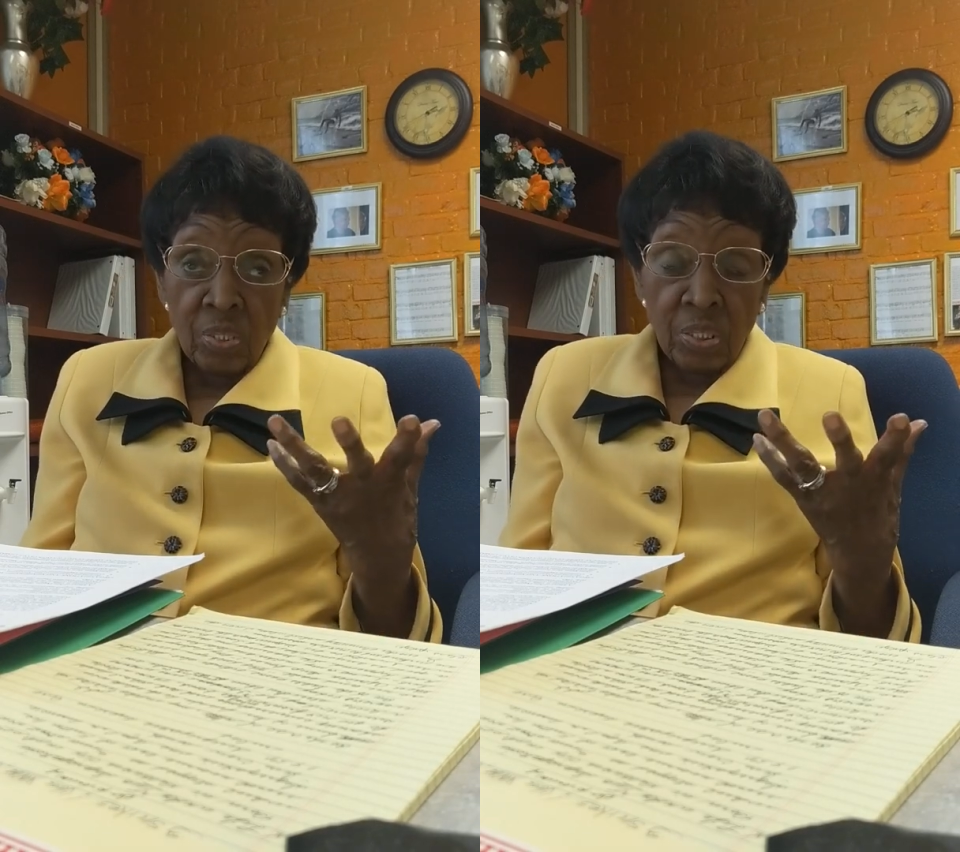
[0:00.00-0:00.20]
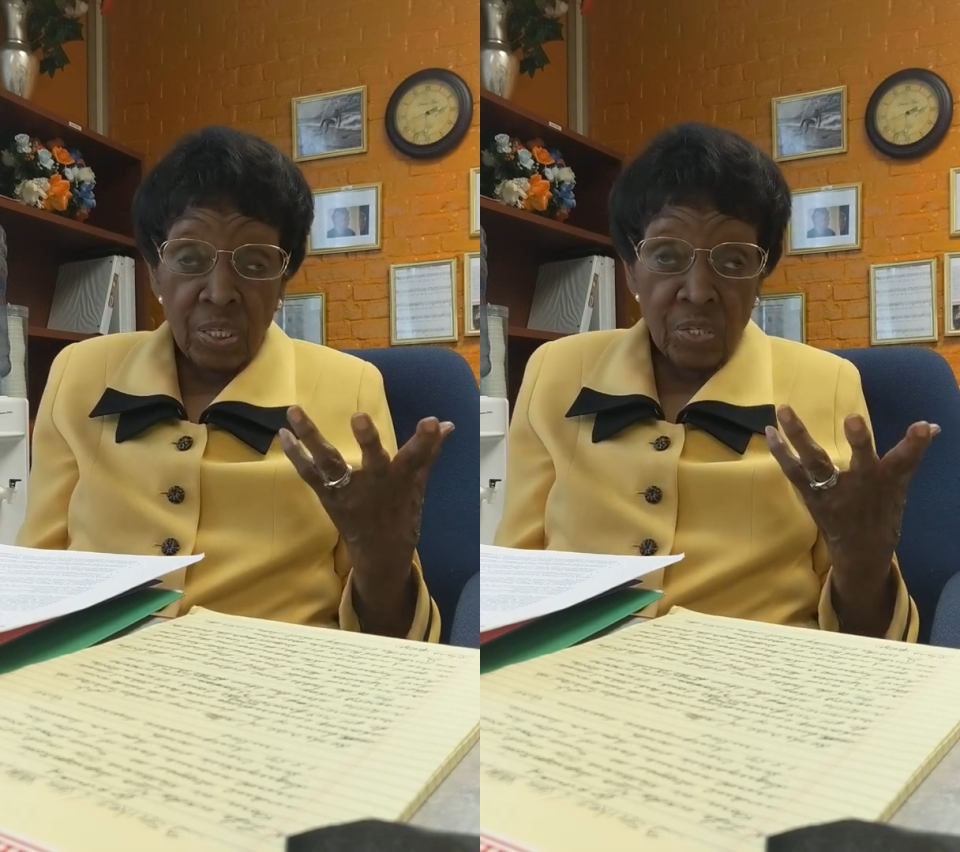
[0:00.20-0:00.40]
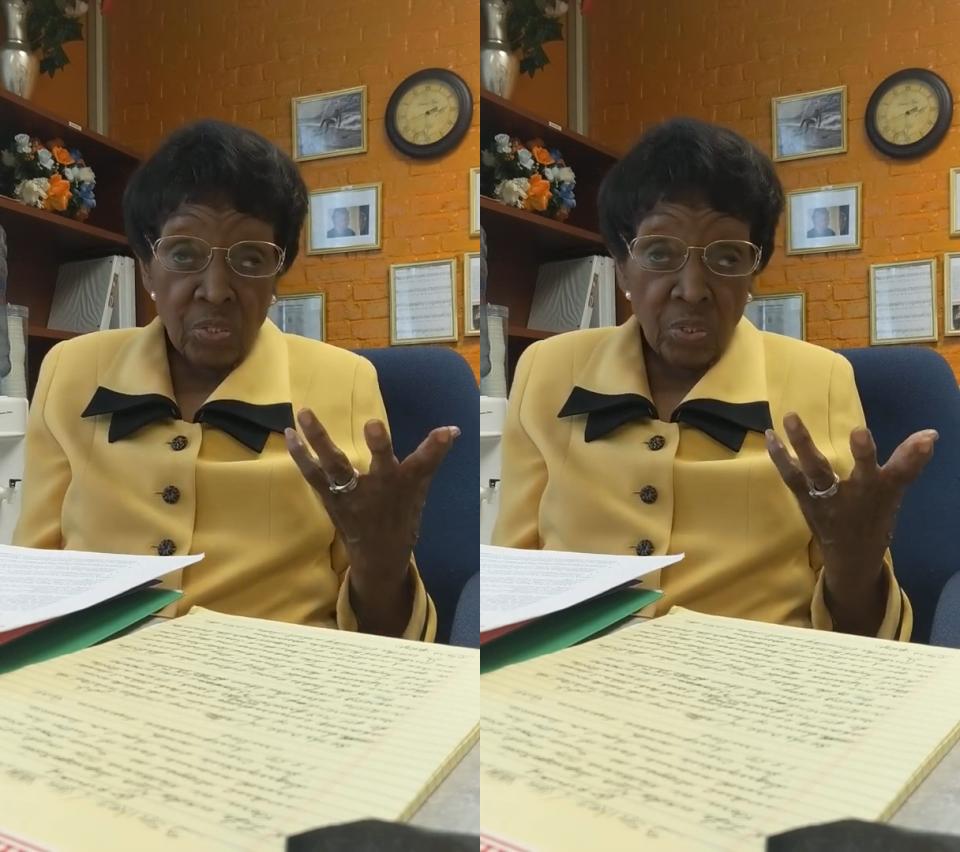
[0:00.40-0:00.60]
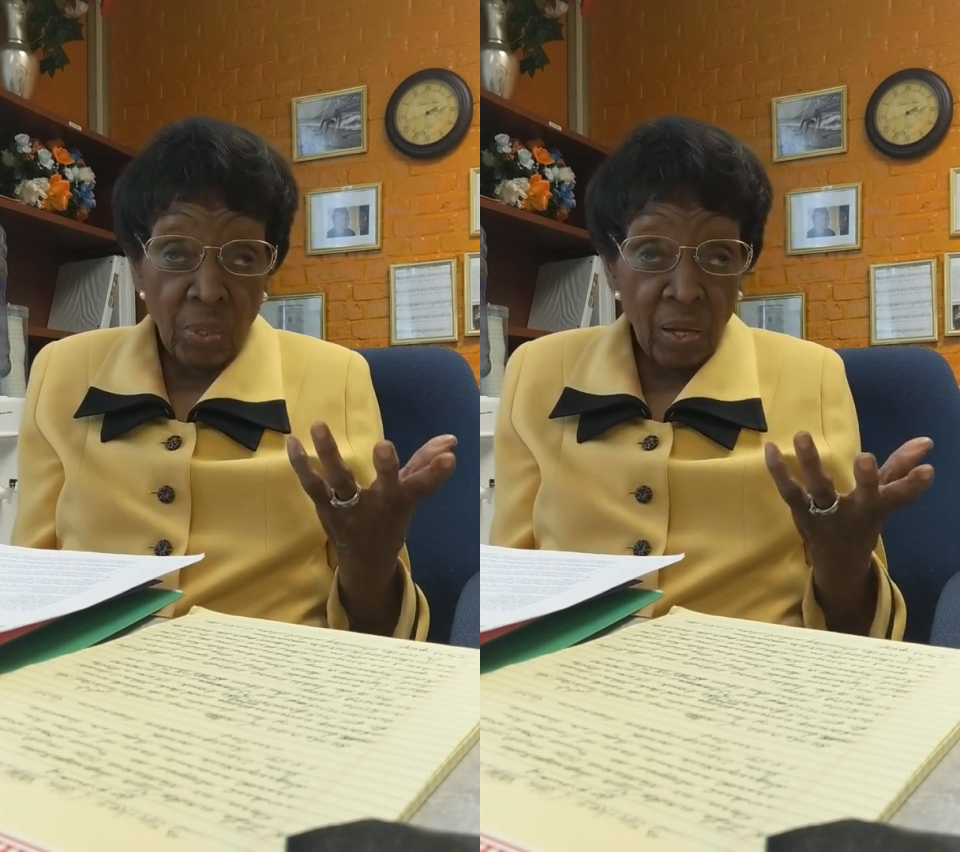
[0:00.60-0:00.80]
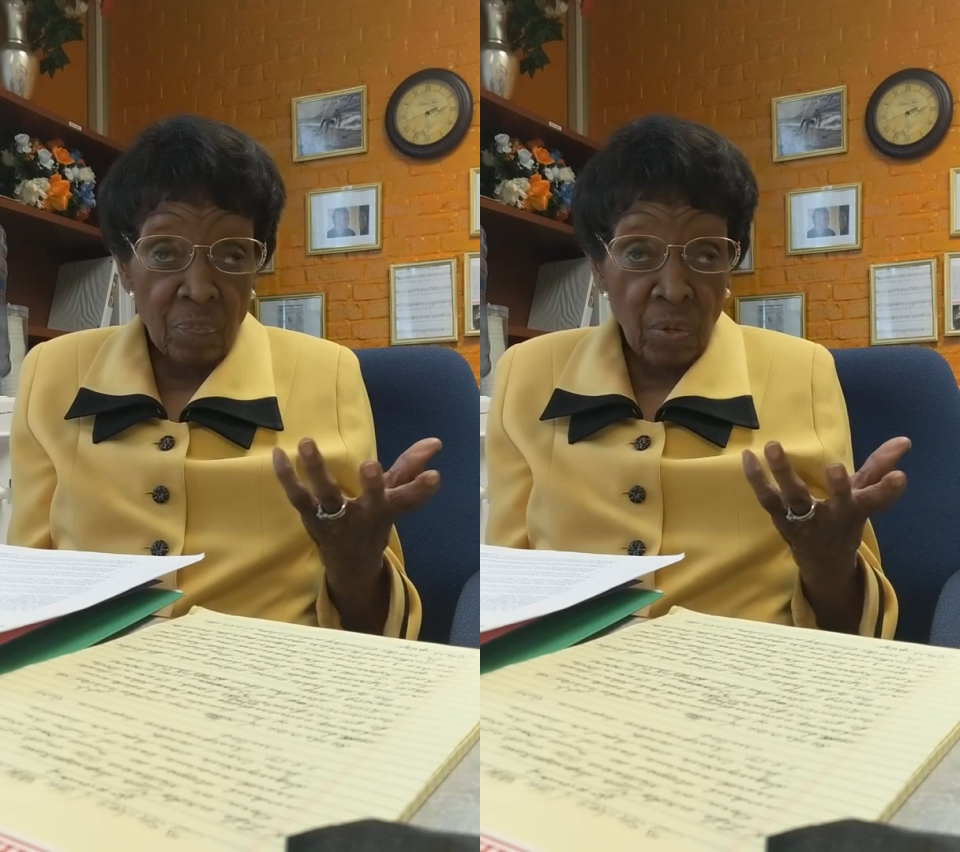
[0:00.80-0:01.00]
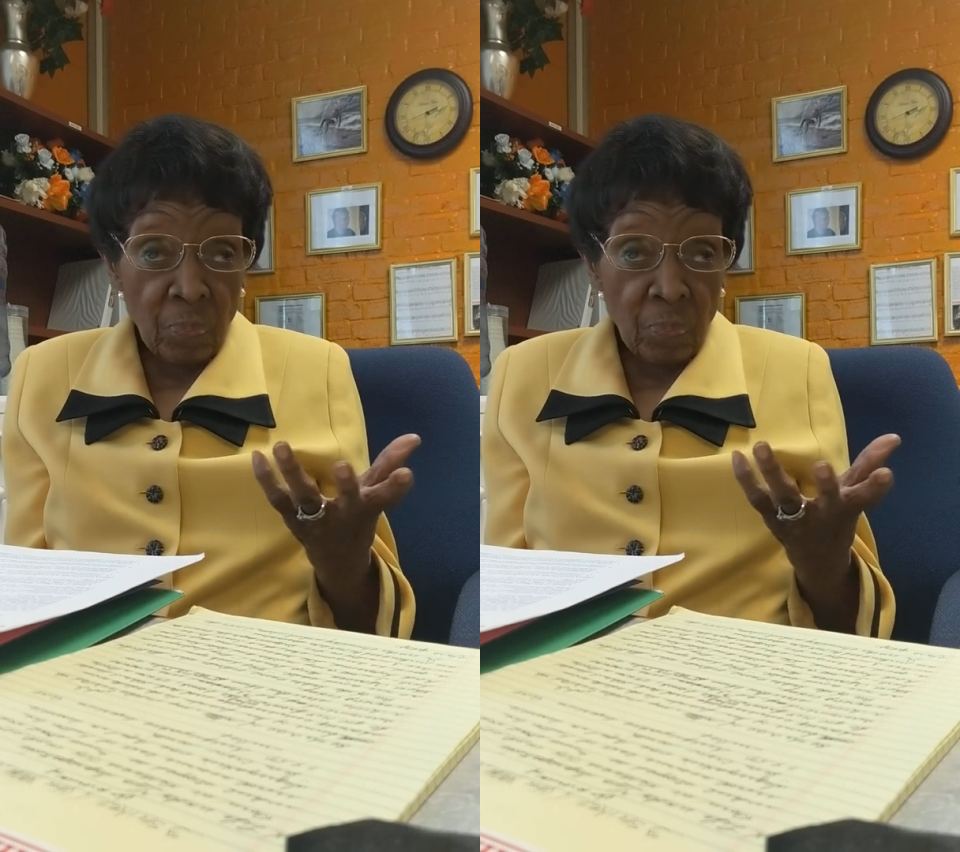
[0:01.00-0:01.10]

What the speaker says: the teachers gave me a